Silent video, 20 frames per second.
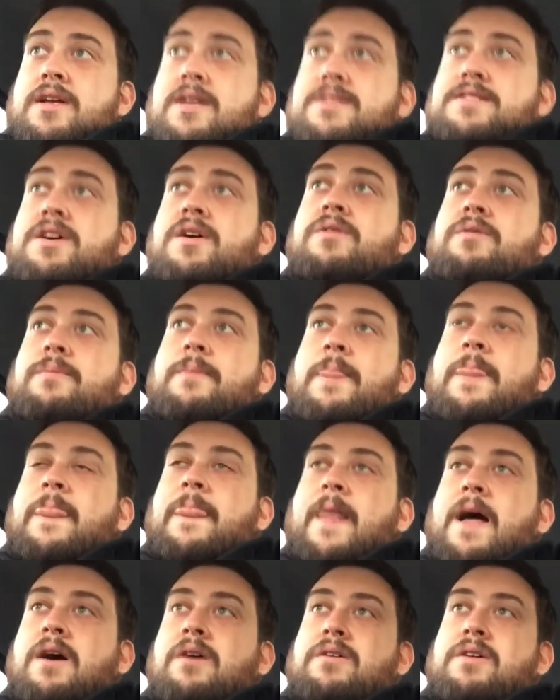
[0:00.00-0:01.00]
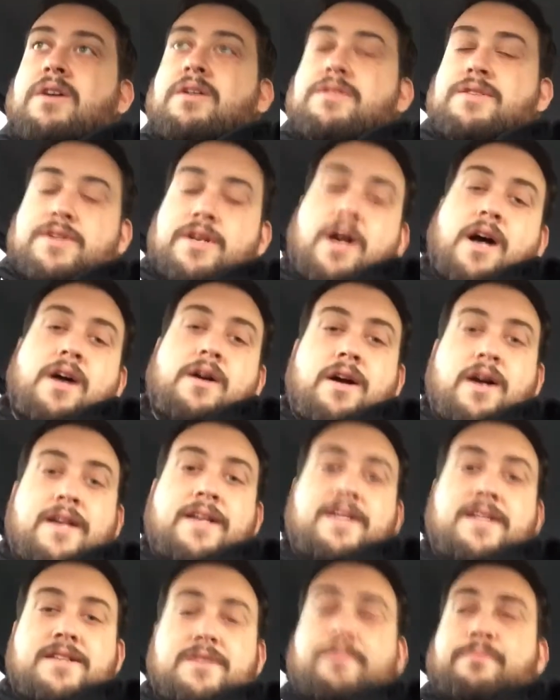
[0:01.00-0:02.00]
So I
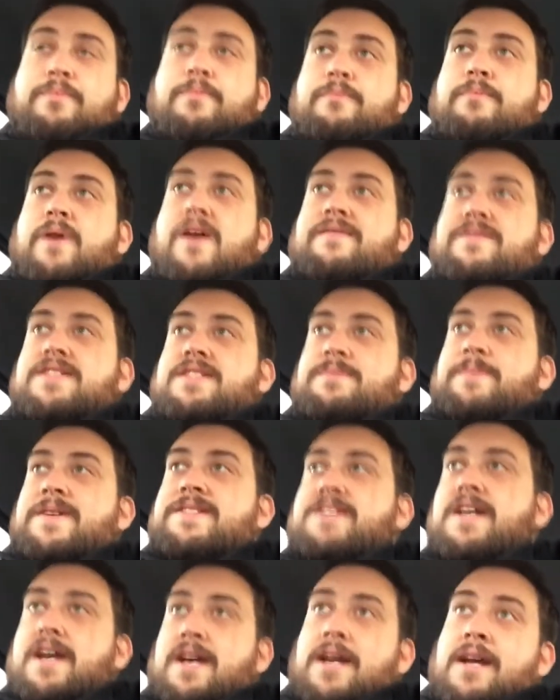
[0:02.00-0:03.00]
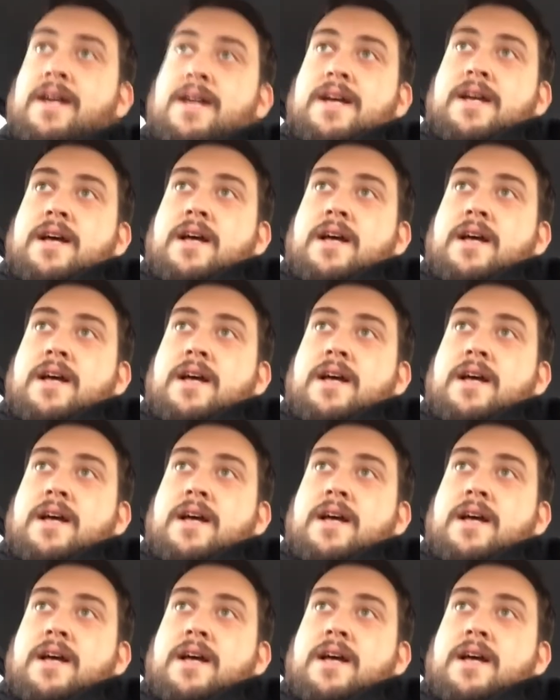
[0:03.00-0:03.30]
need to preface this by saying